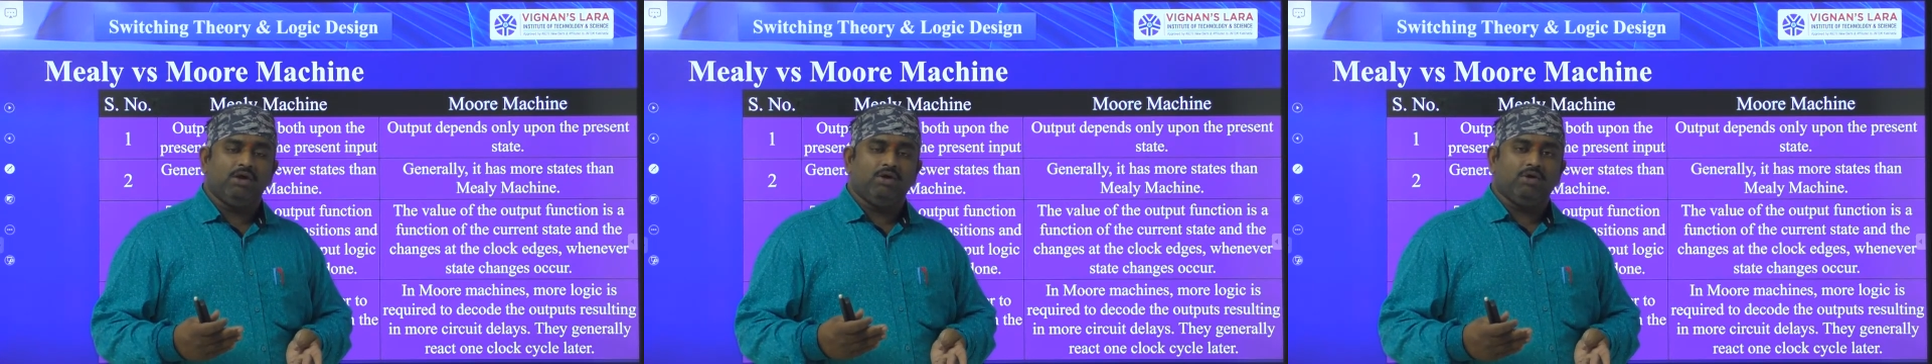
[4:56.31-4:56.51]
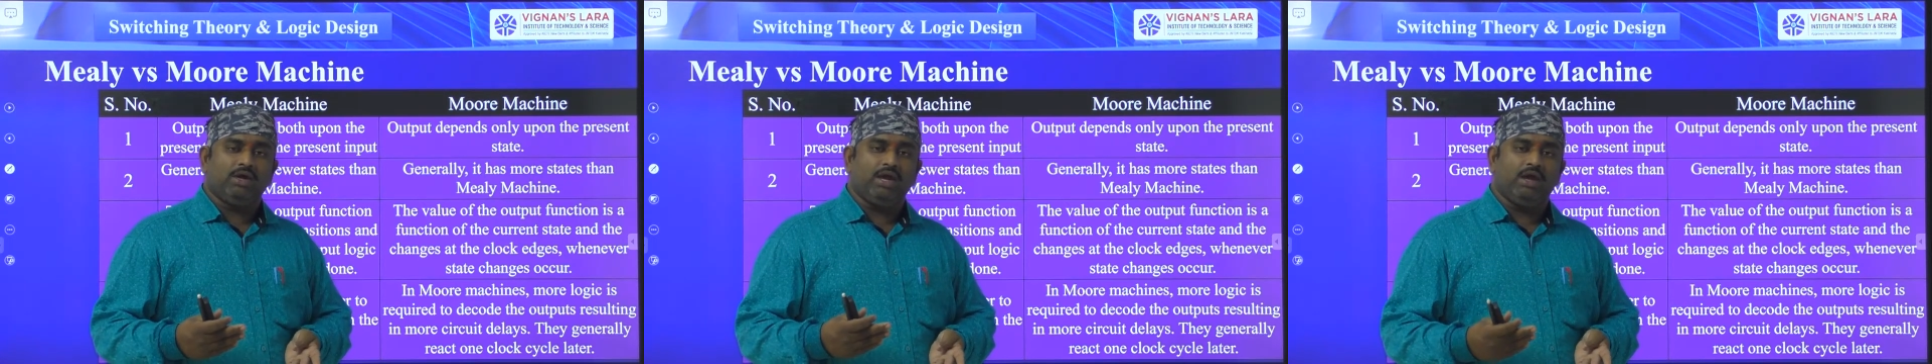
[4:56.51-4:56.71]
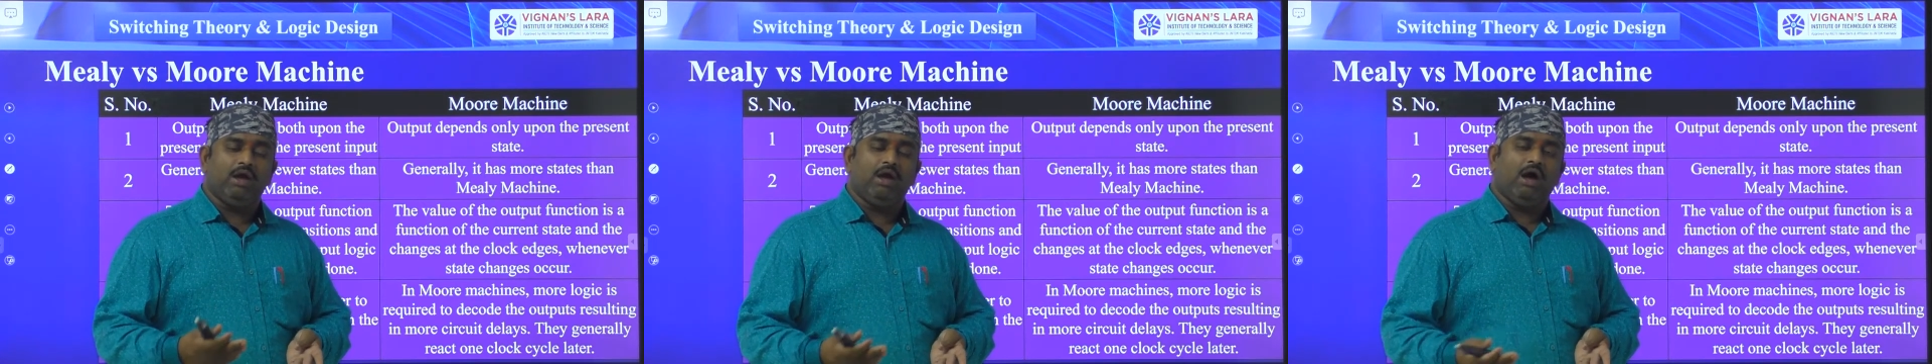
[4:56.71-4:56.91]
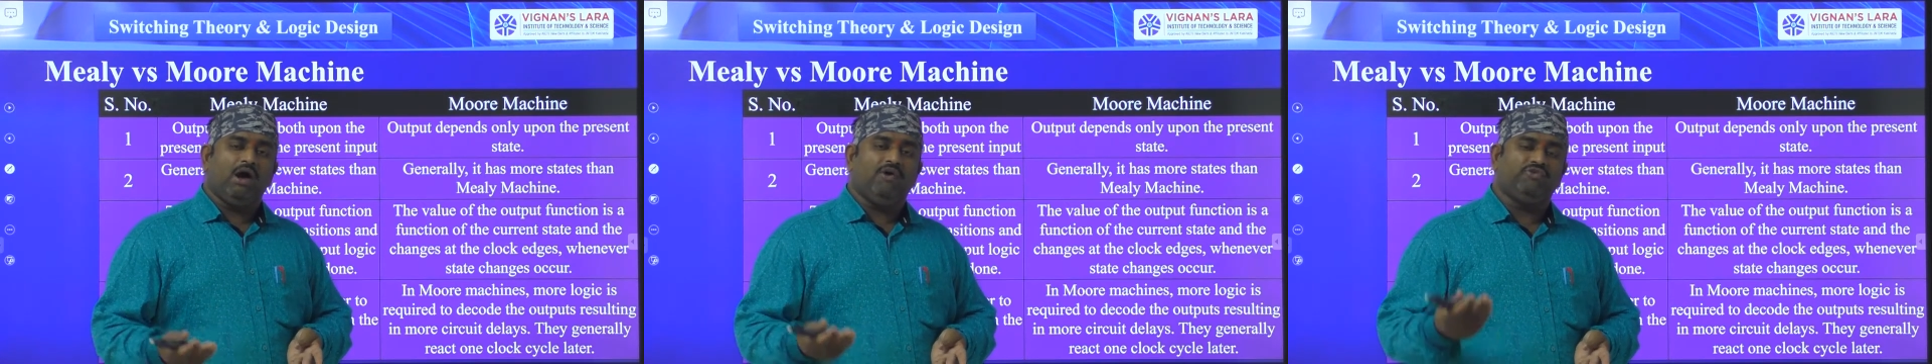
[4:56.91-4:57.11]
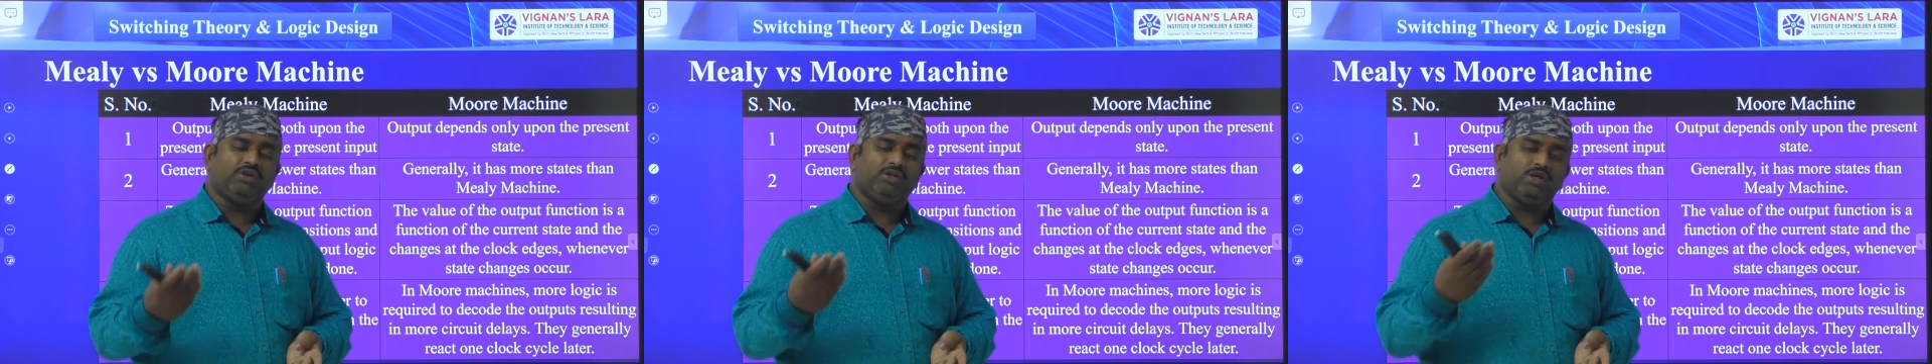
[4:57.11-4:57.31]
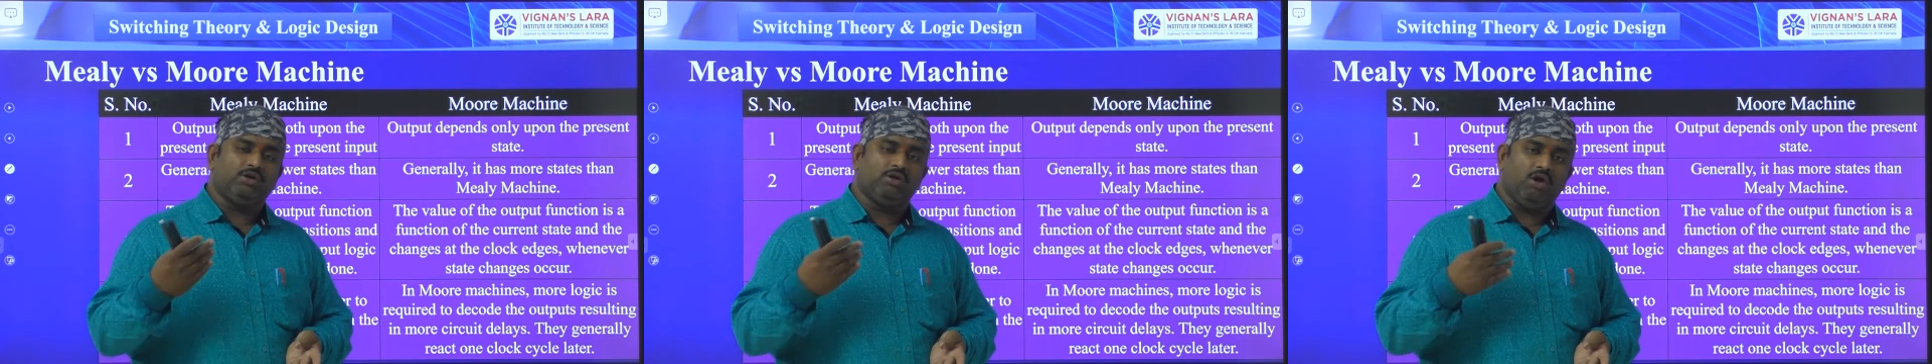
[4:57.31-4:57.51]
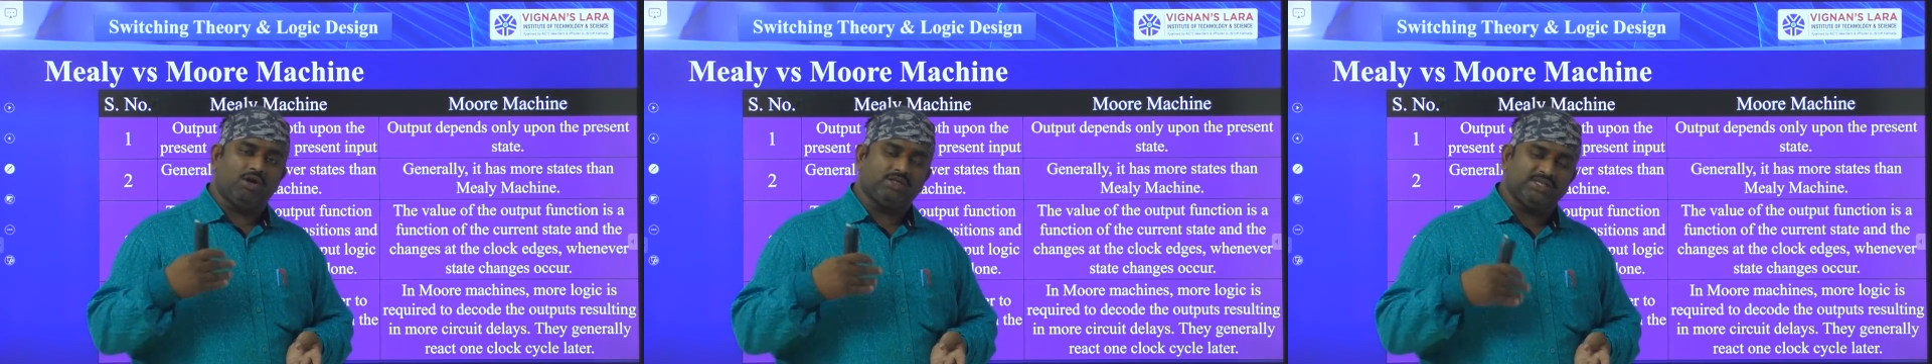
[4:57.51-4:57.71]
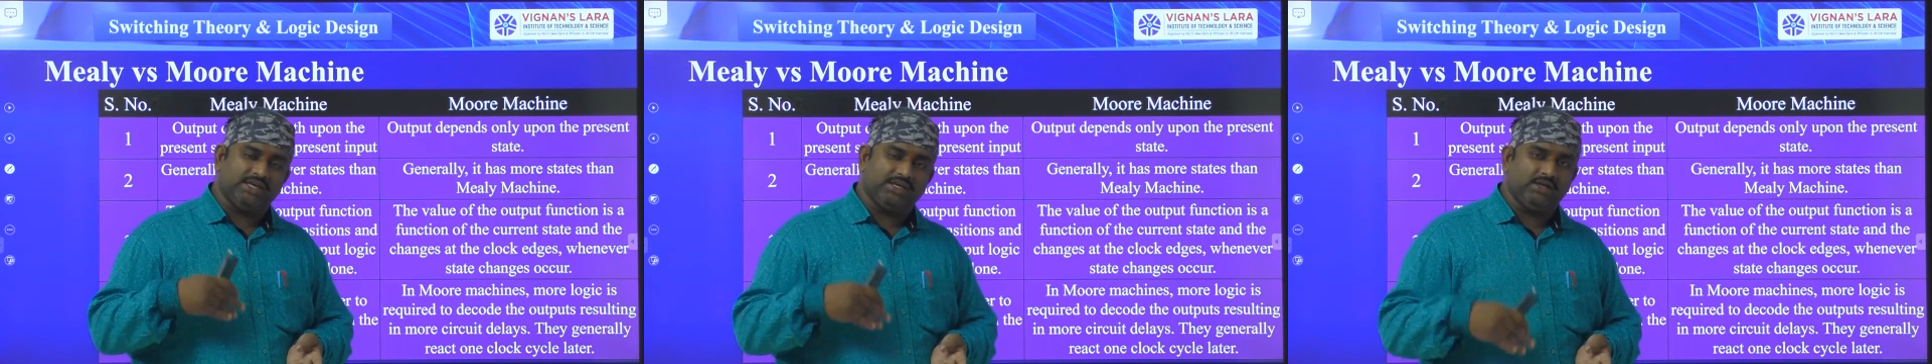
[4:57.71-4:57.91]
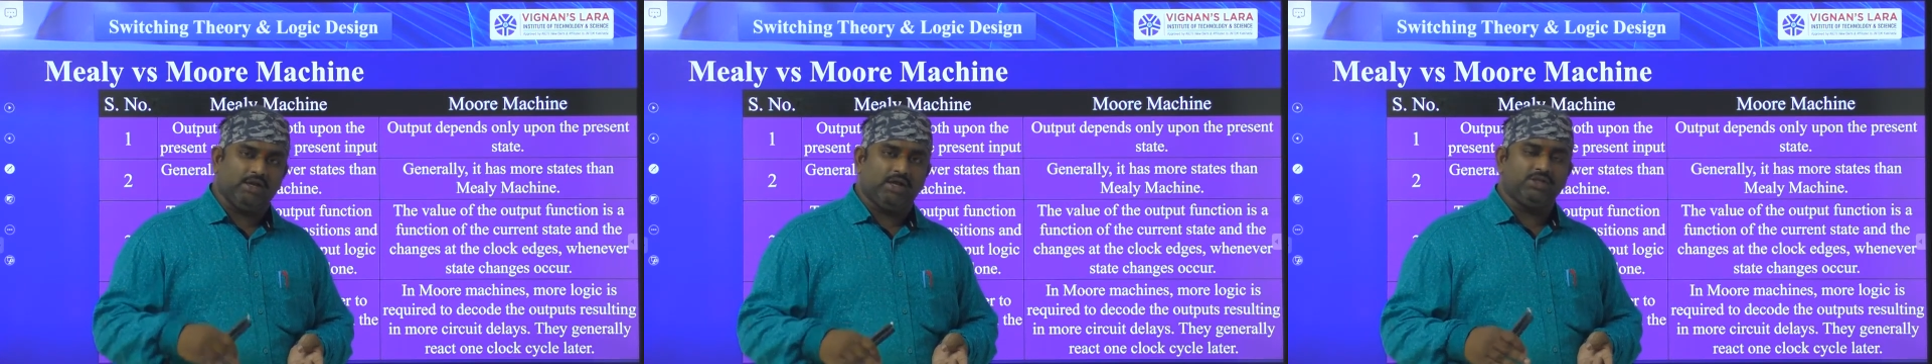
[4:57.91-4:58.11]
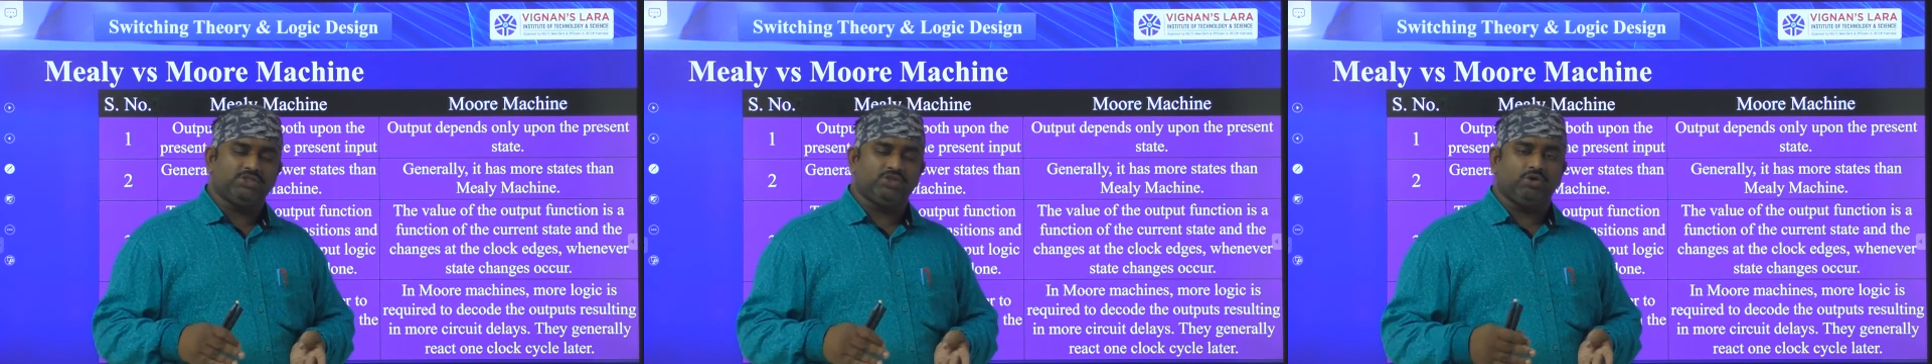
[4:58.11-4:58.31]
Okay, after the clock cycle
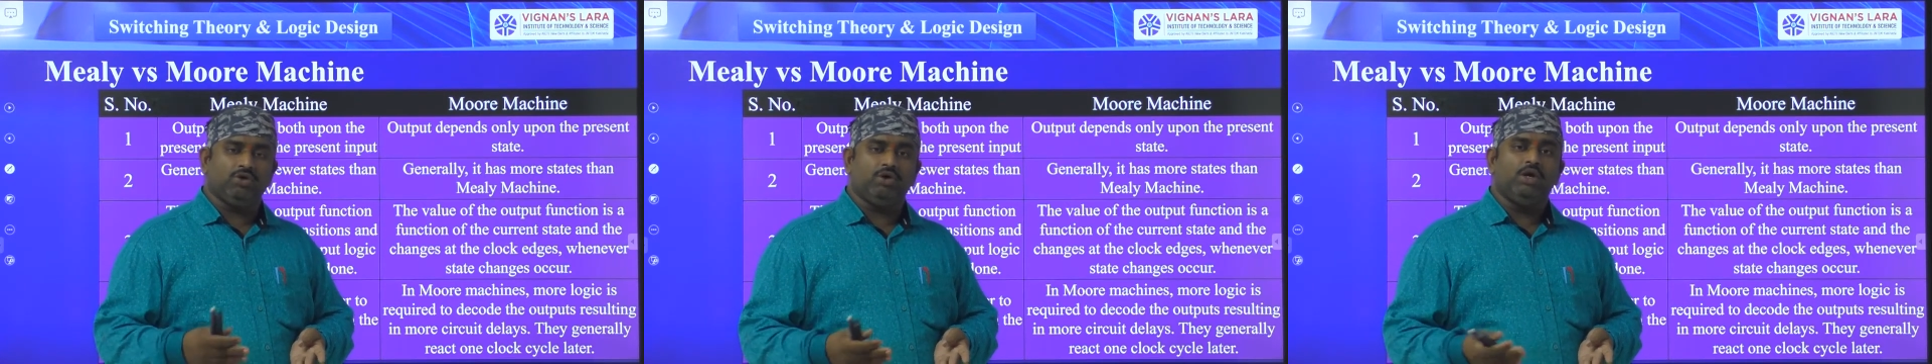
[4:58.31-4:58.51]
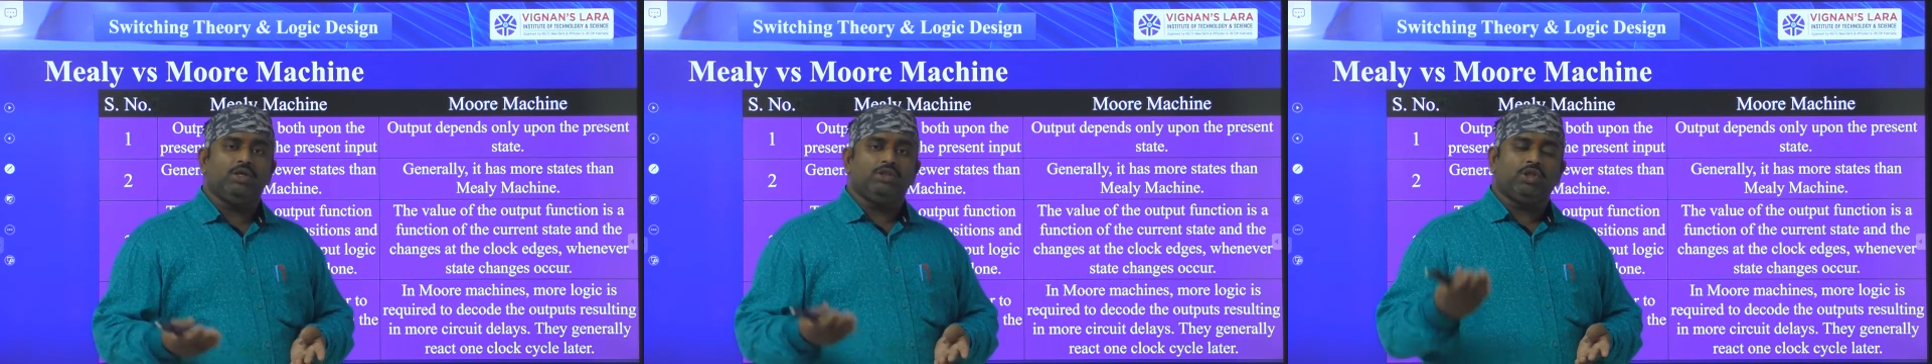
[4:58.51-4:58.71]
also,